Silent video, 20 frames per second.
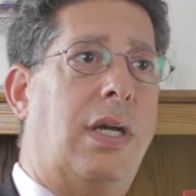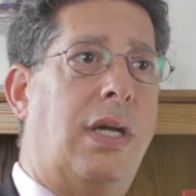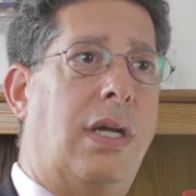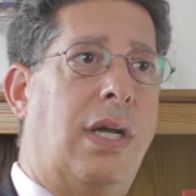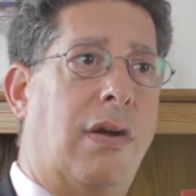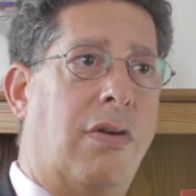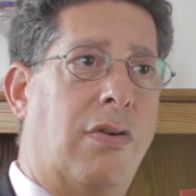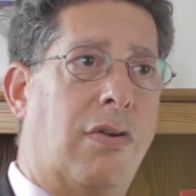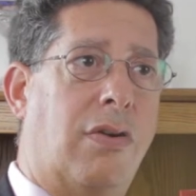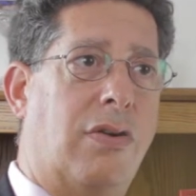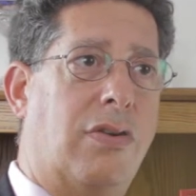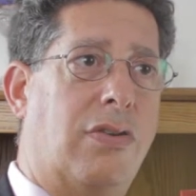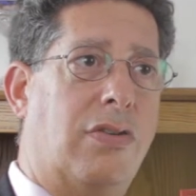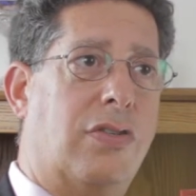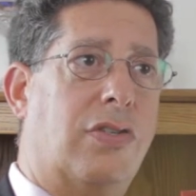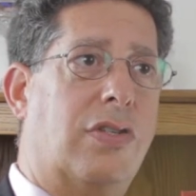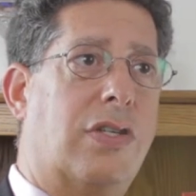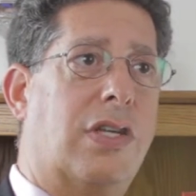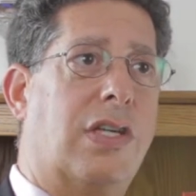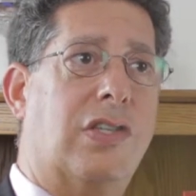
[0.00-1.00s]

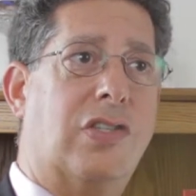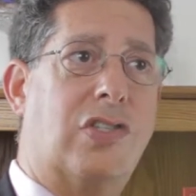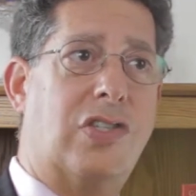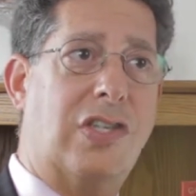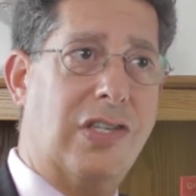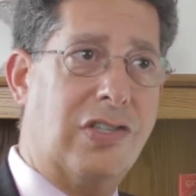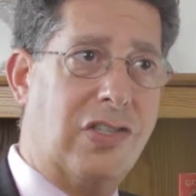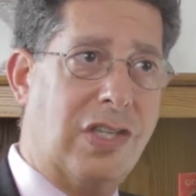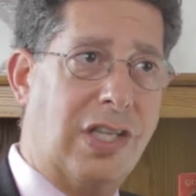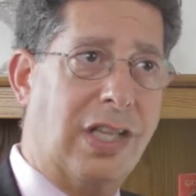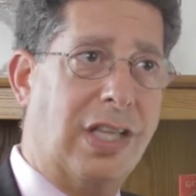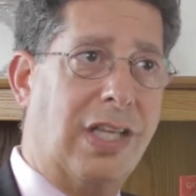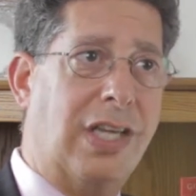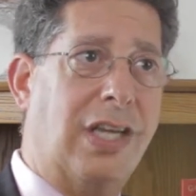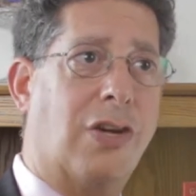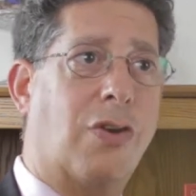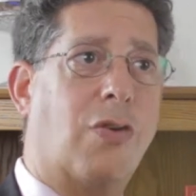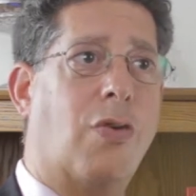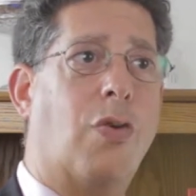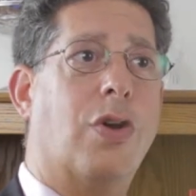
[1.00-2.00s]
errors
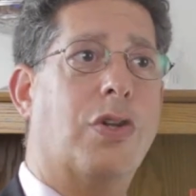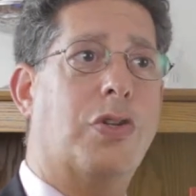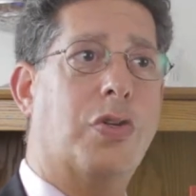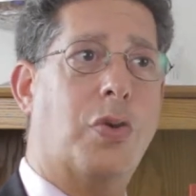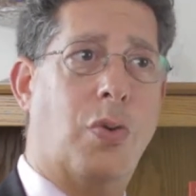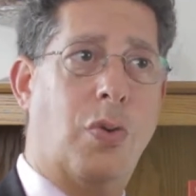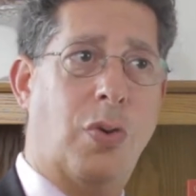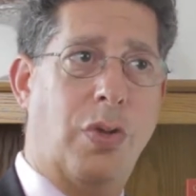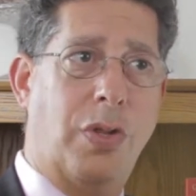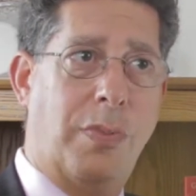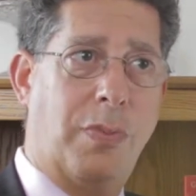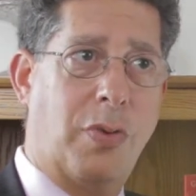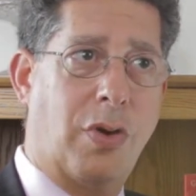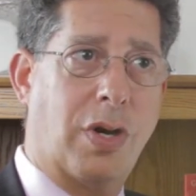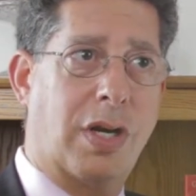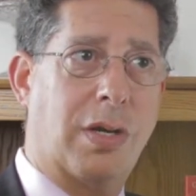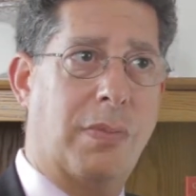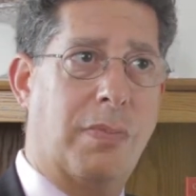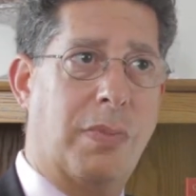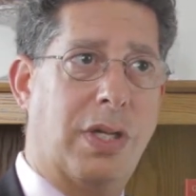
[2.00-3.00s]
consistently across all the
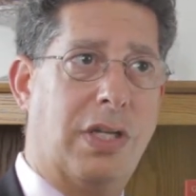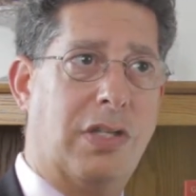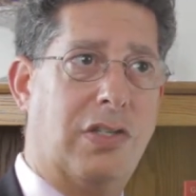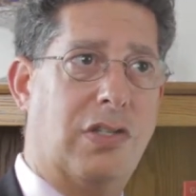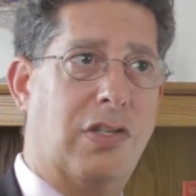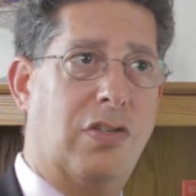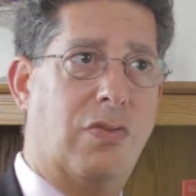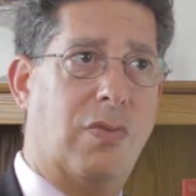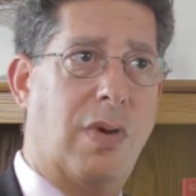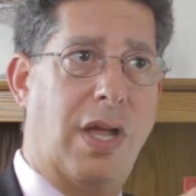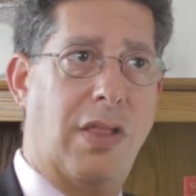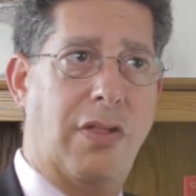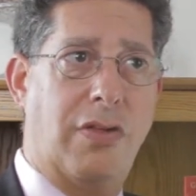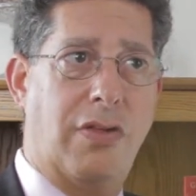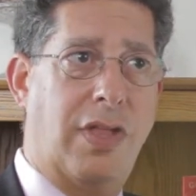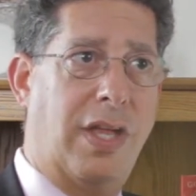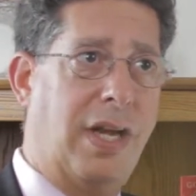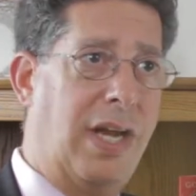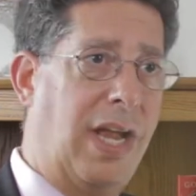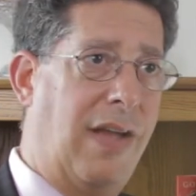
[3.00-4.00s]
marketplaces rather
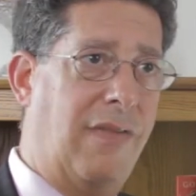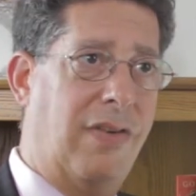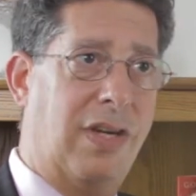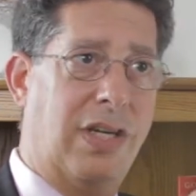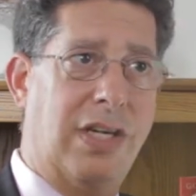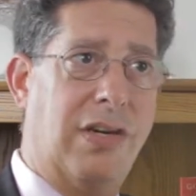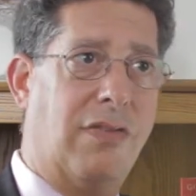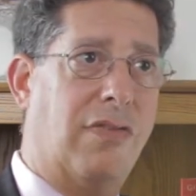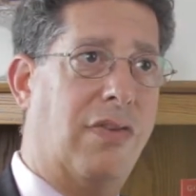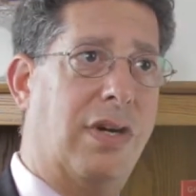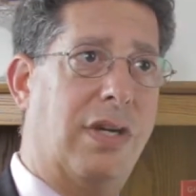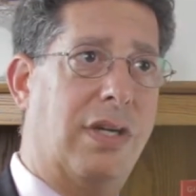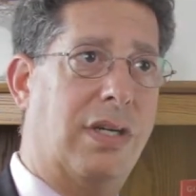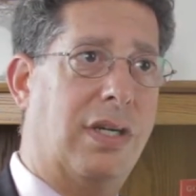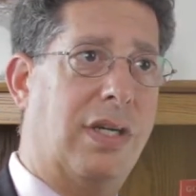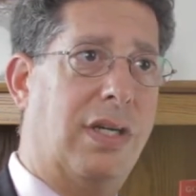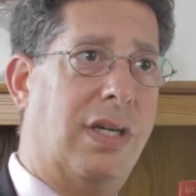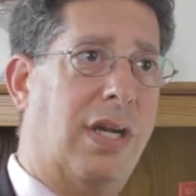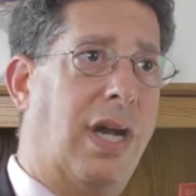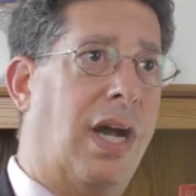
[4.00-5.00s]
than having different
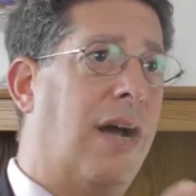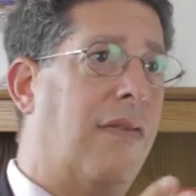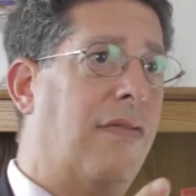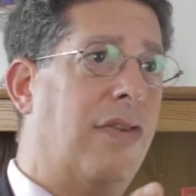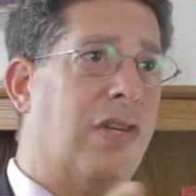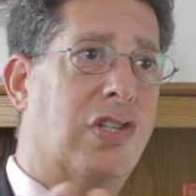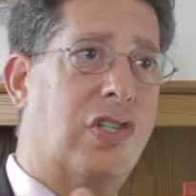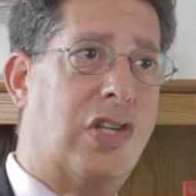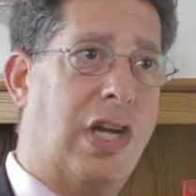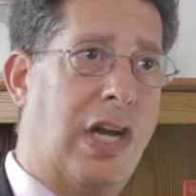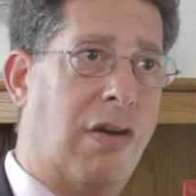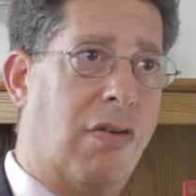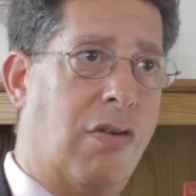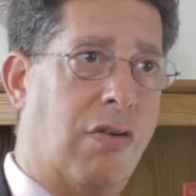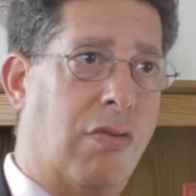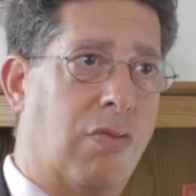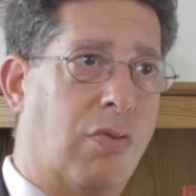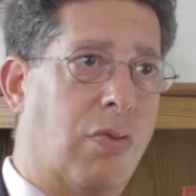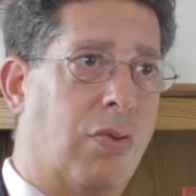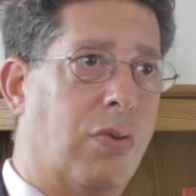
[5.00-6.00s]
obvious
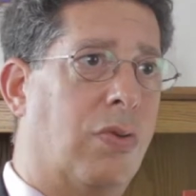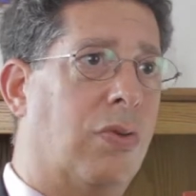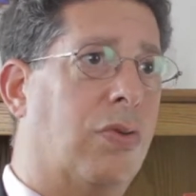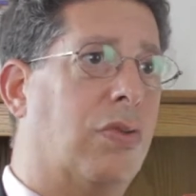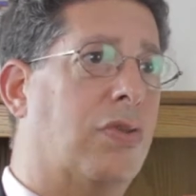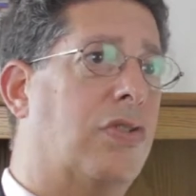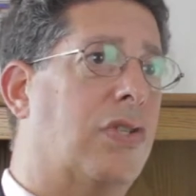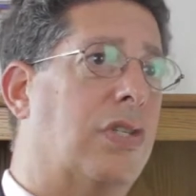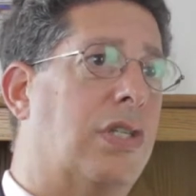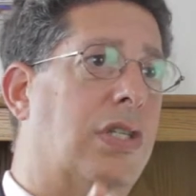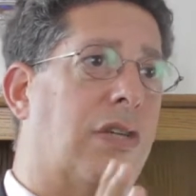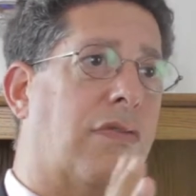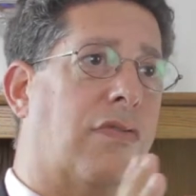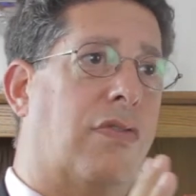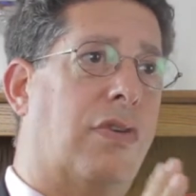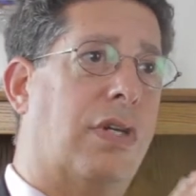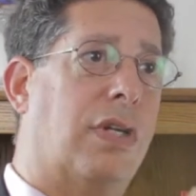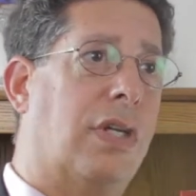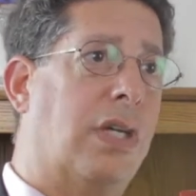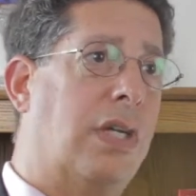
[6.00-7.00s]
error rules and
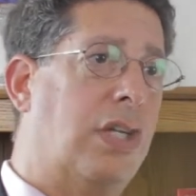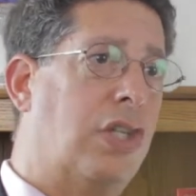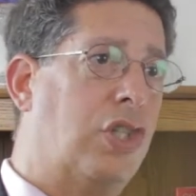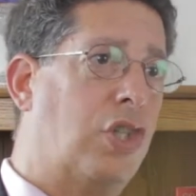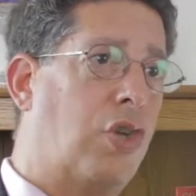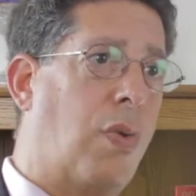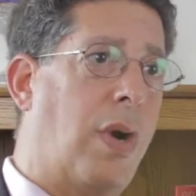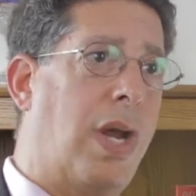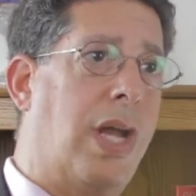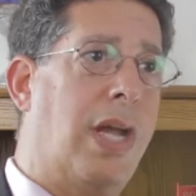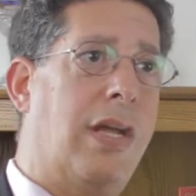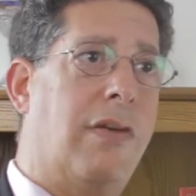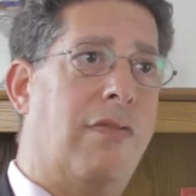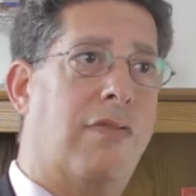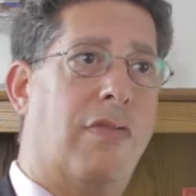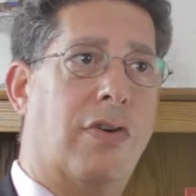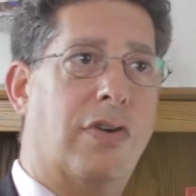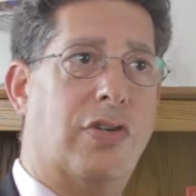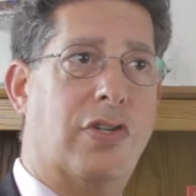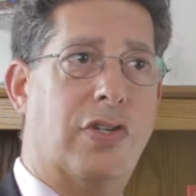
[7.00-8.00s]
different trade
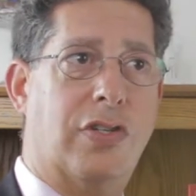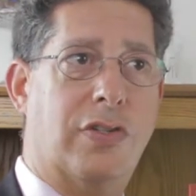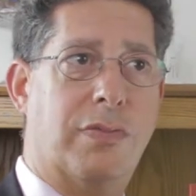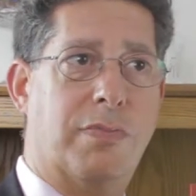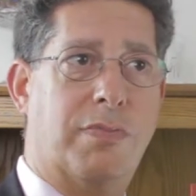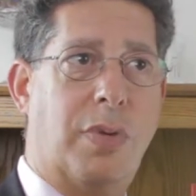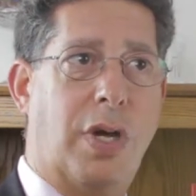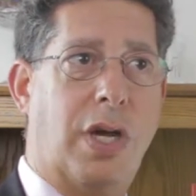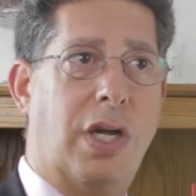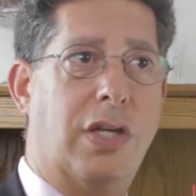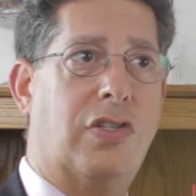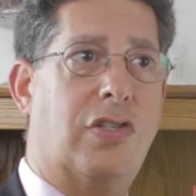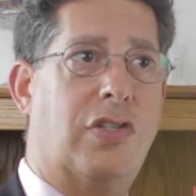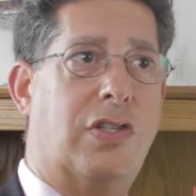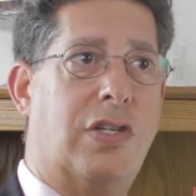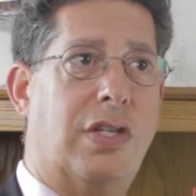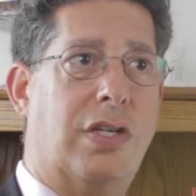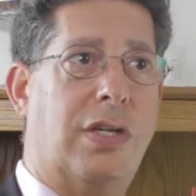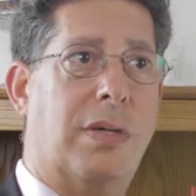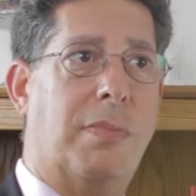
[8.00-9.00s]
versus
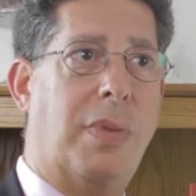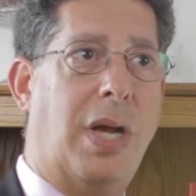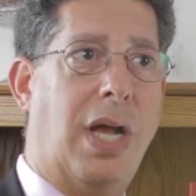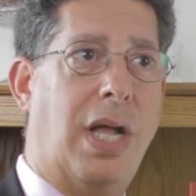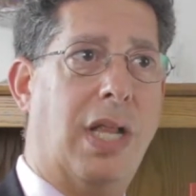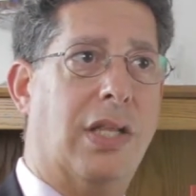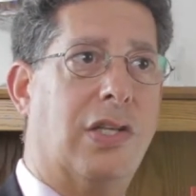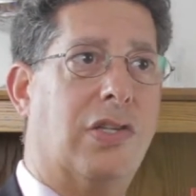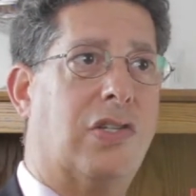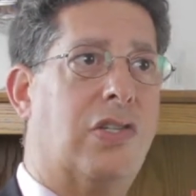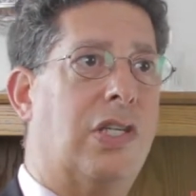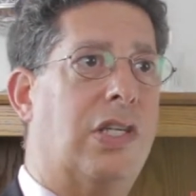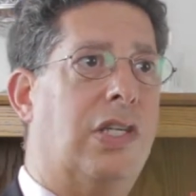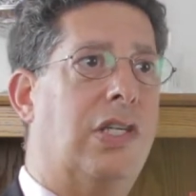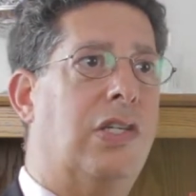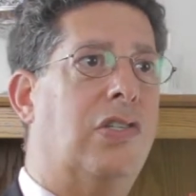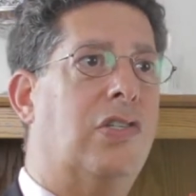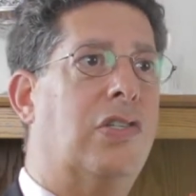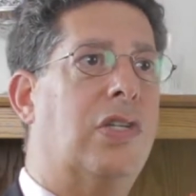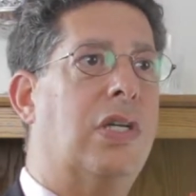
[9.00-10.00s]
bust
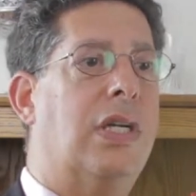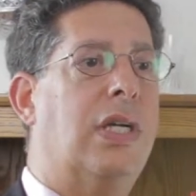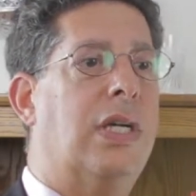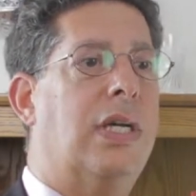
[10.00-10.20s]
policies.